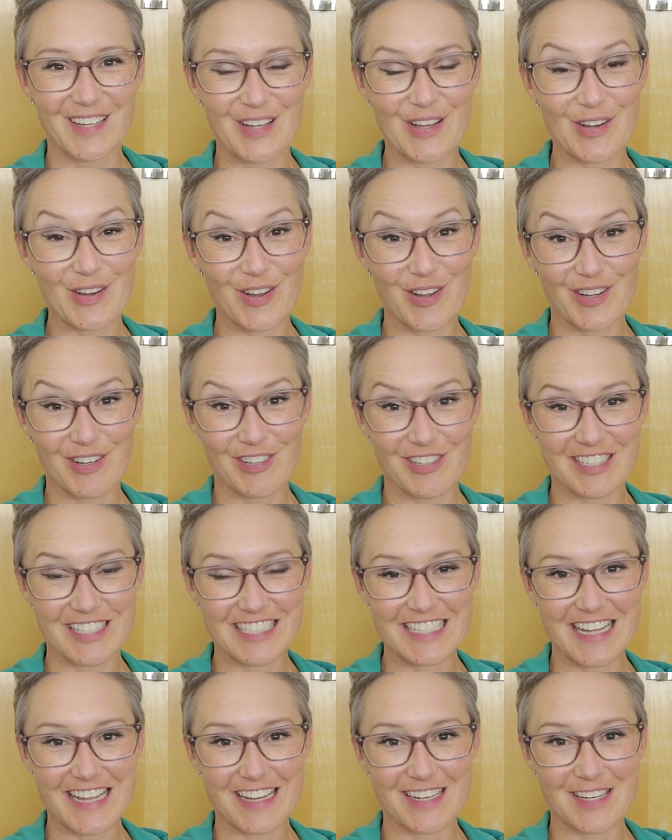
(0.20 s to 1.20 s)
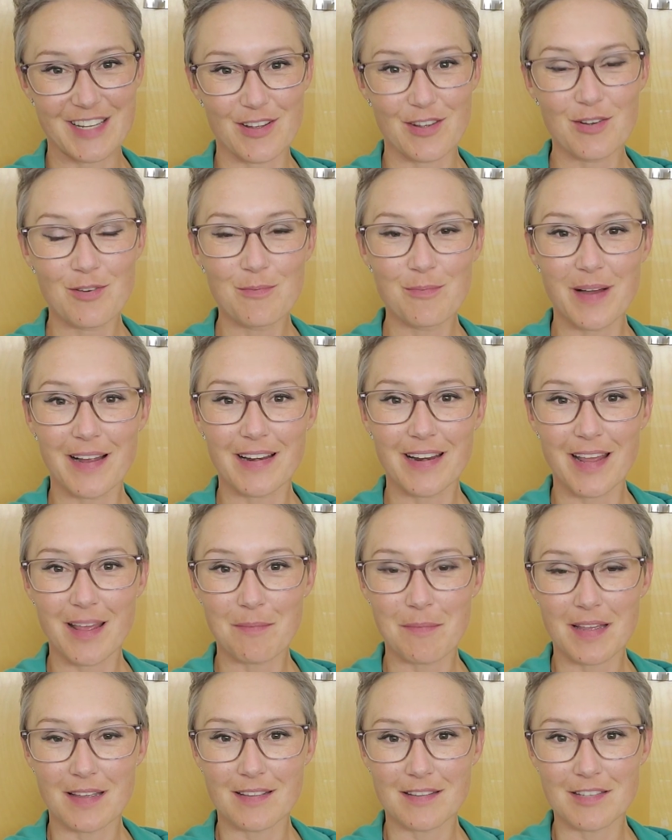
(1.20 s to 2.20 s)
Good day to you. My
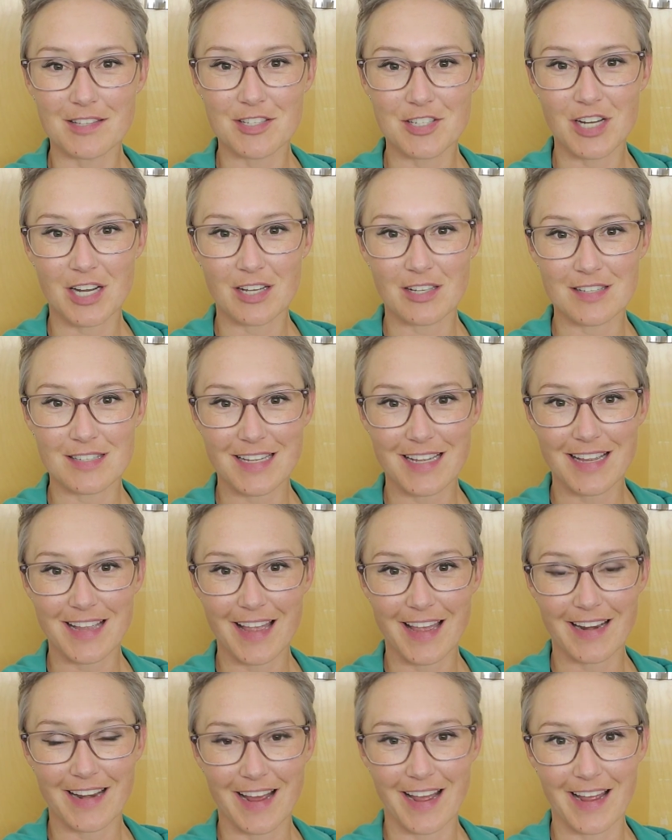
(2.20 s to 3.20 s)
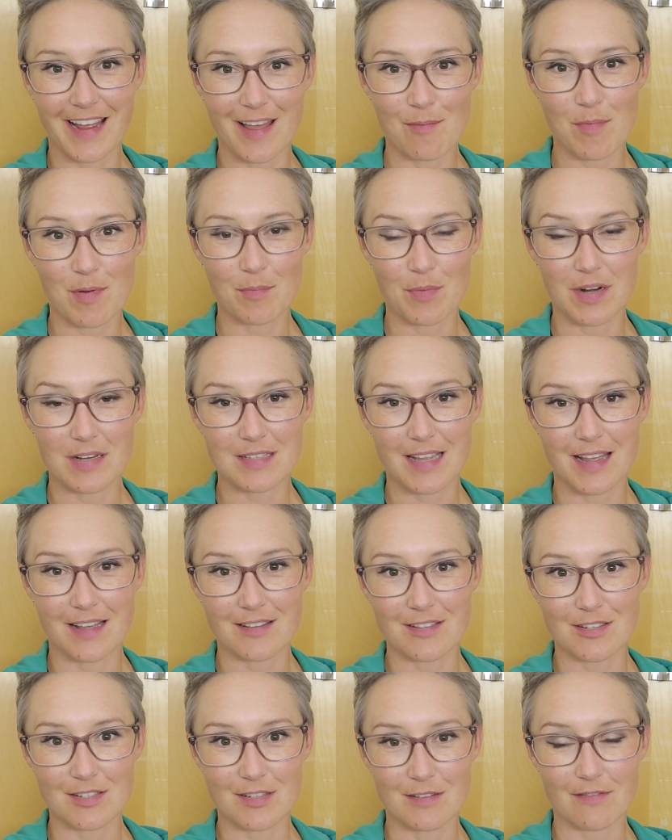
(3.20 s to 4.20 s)
name is Chelsea and I am a breast
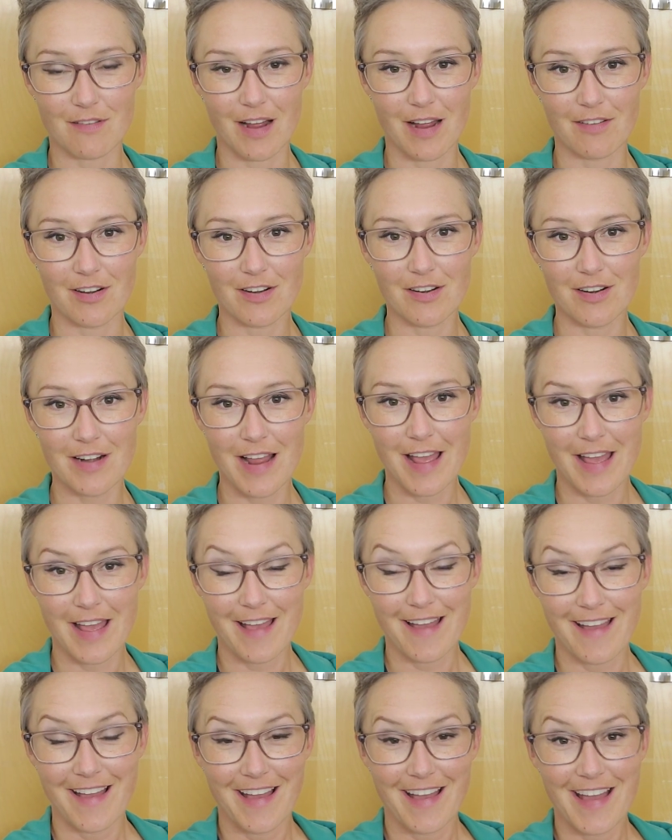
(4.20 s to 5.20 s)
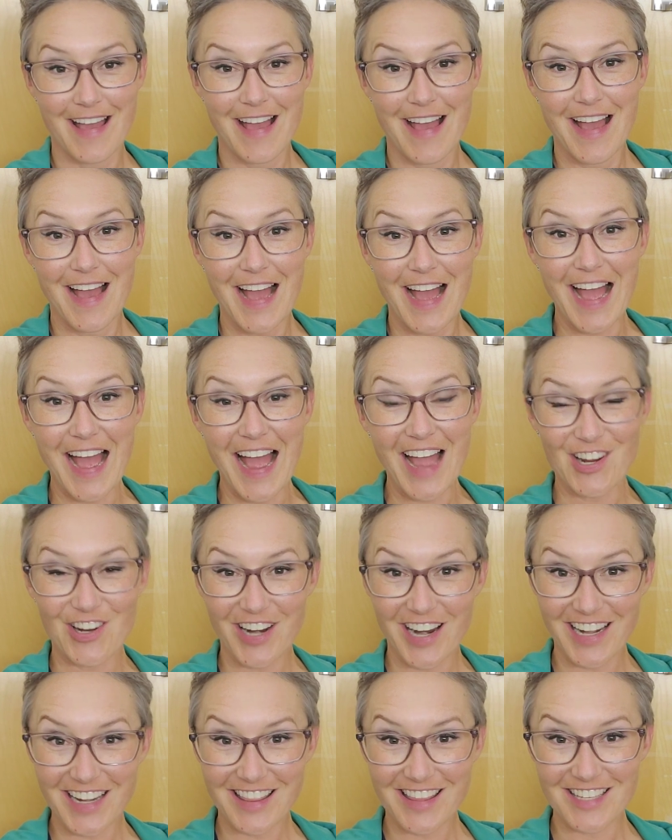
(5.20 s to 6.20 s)
cancer survivor. I
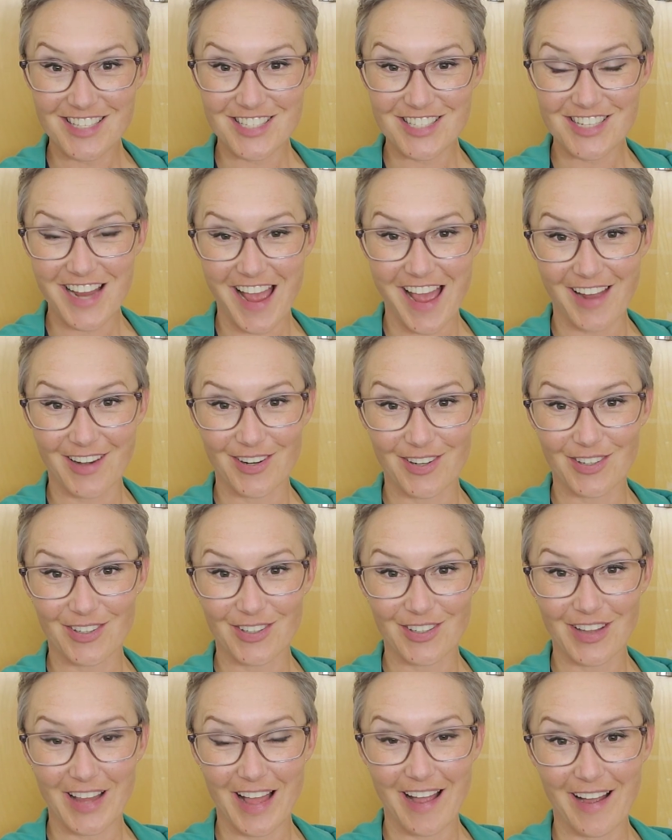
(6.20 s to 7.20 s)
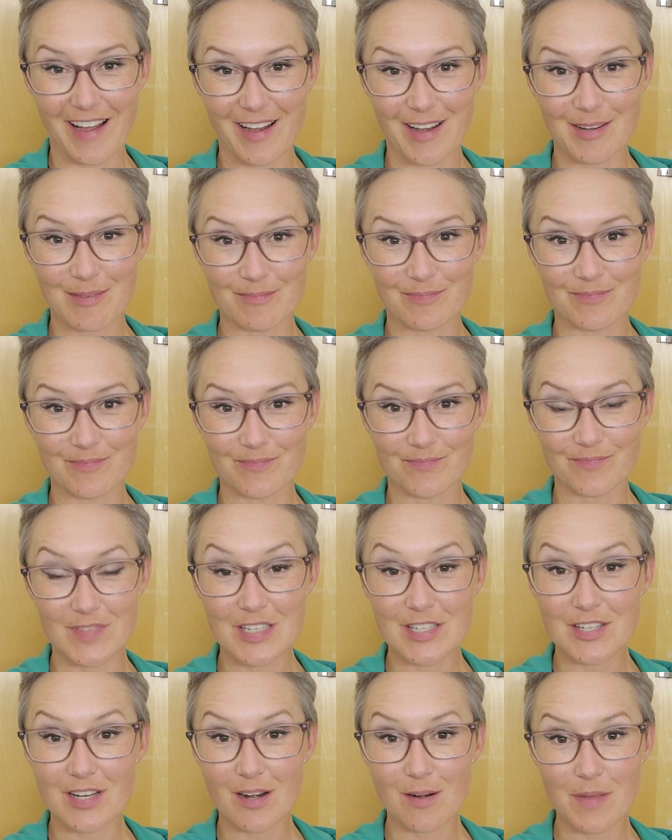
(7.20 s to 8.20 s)
created this channel um, to
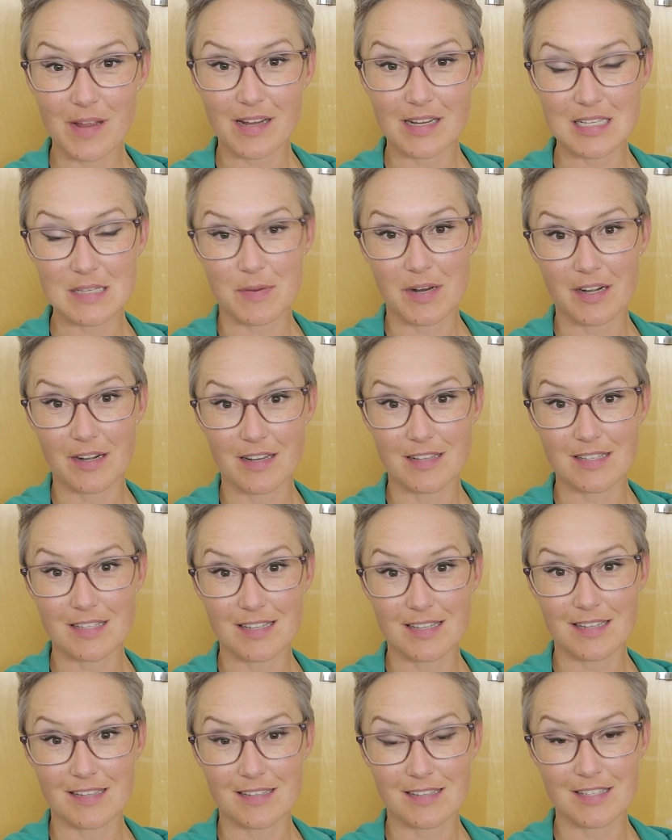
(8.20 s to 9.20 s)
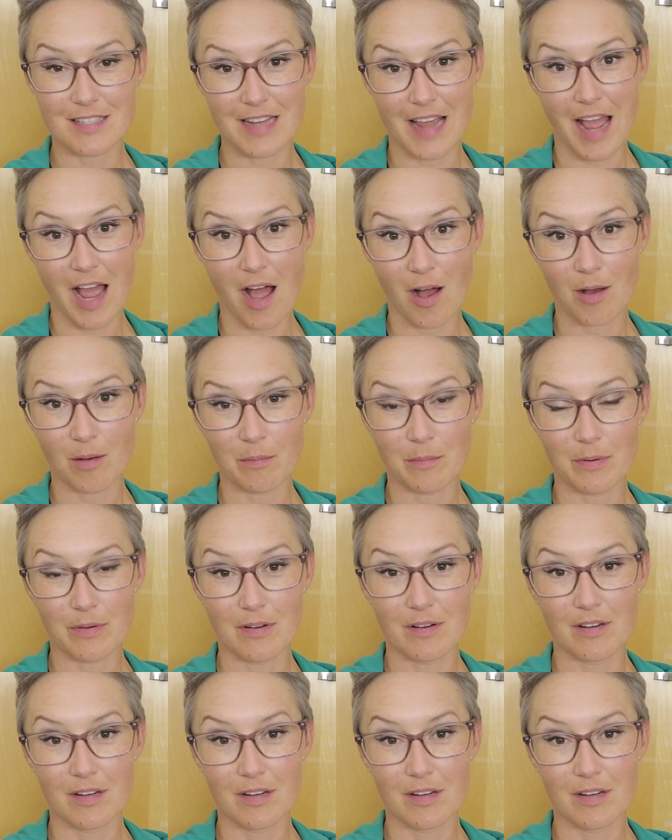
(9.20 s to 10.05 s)
share my experiences to help